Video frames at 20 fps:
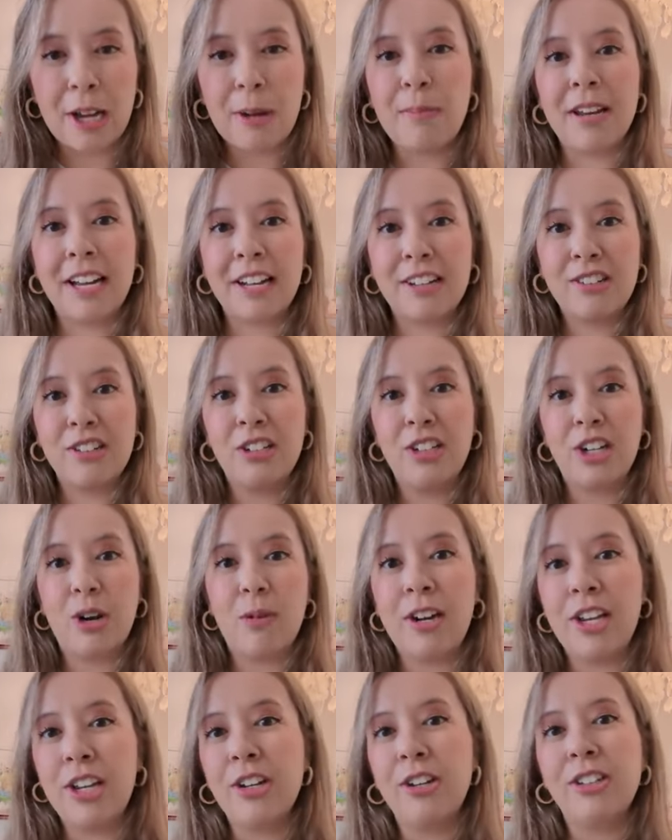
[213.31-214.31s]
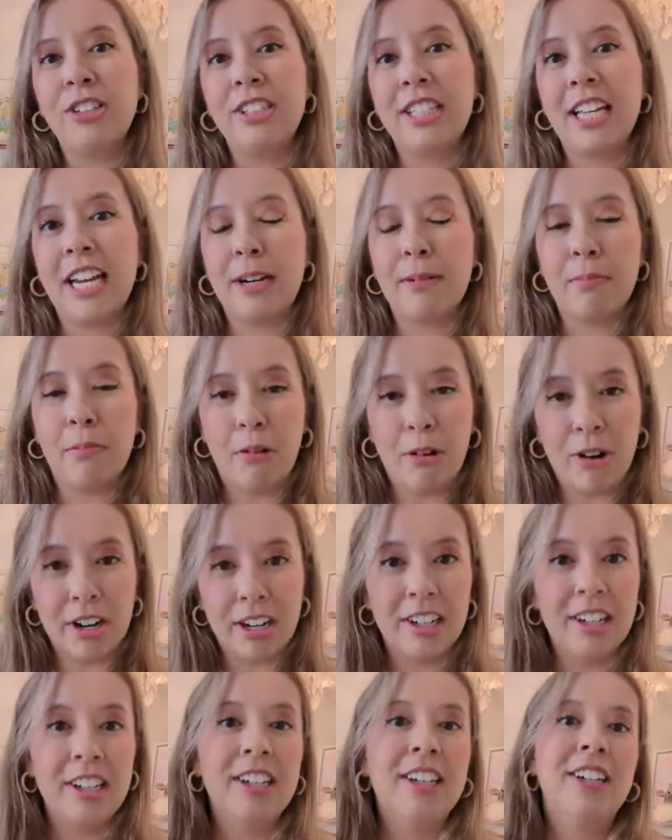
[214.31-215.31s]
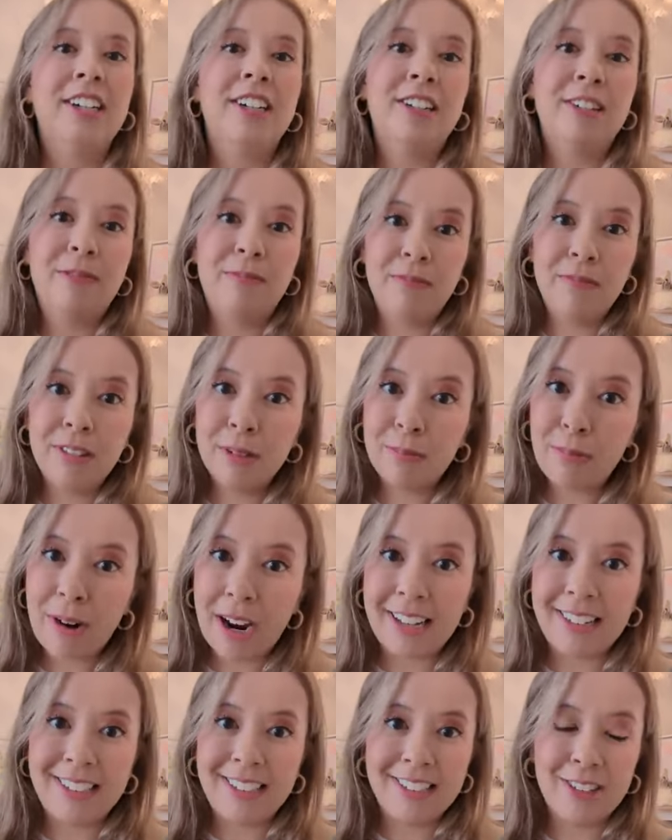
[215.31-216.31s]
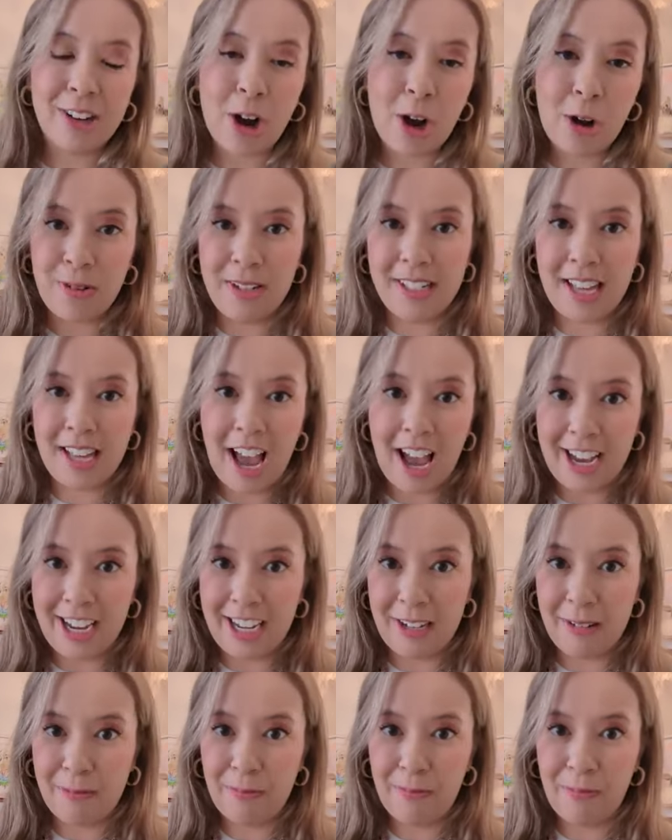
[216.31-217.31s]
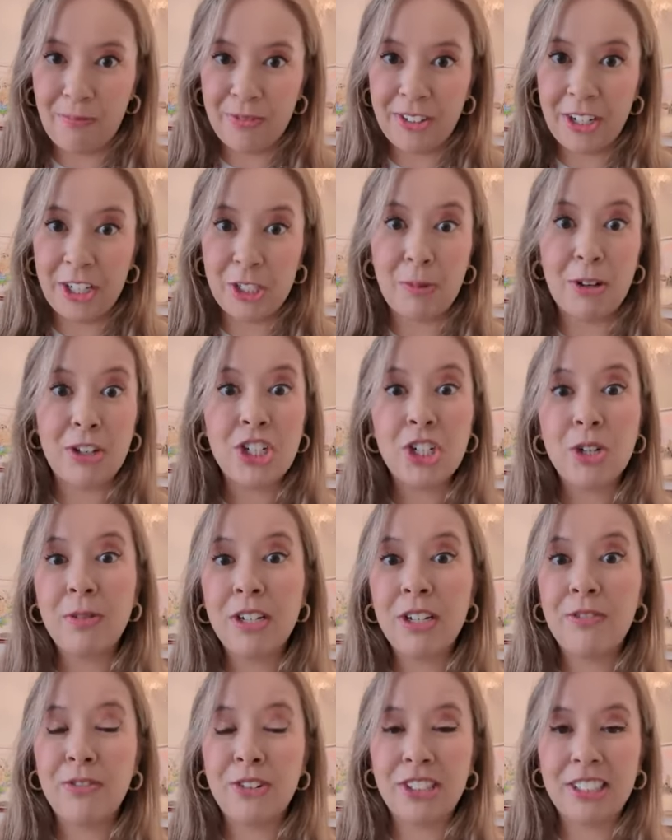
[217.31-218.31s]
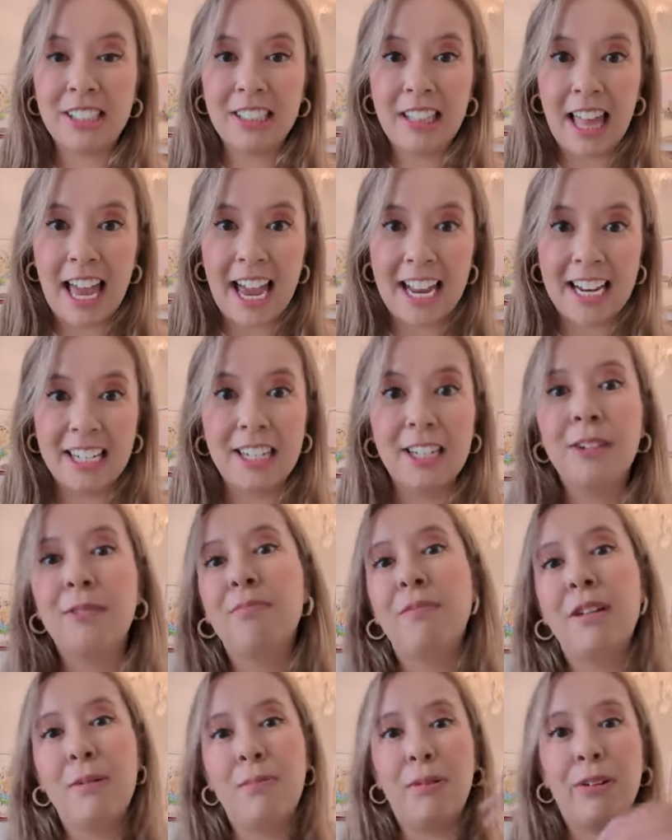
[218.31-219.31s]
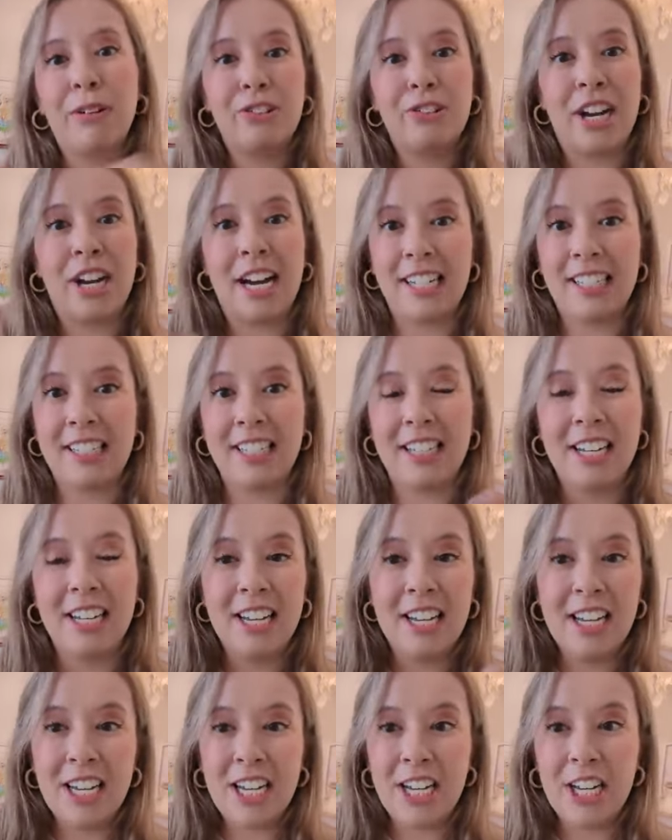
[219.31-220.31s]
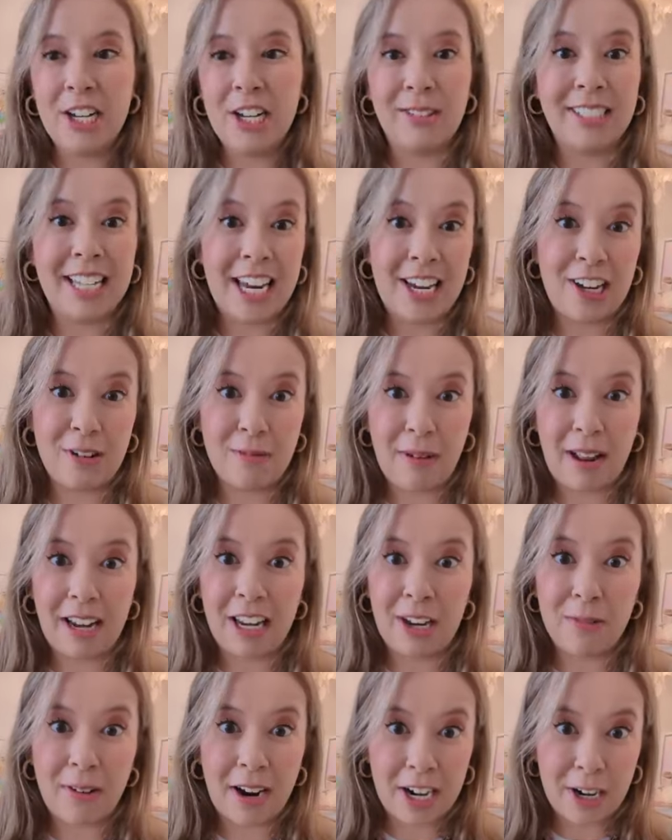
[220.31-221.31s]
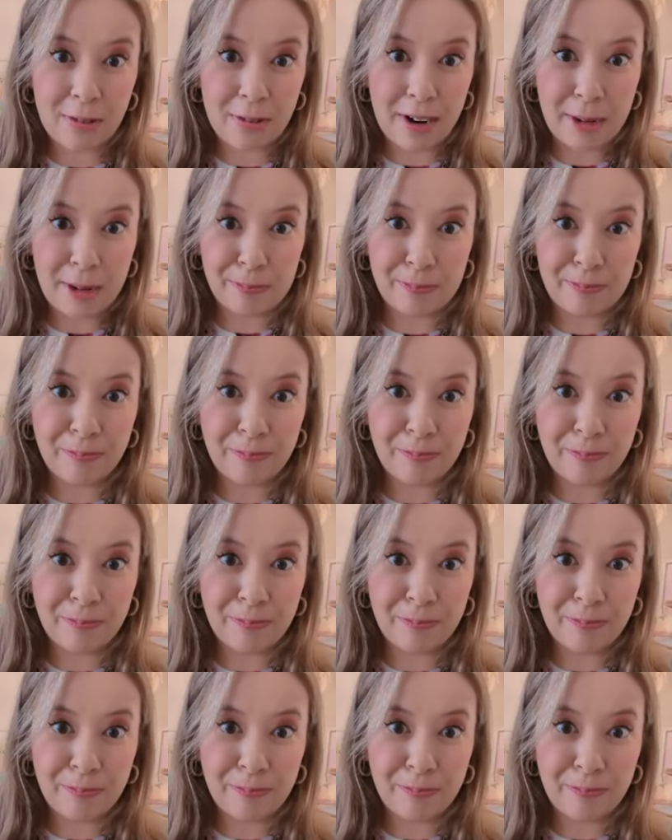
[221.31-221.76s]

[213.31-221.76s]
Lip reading: Because, when you go to the airport, the prices are always high. Especially when you first land, people are trying to, take your money right away.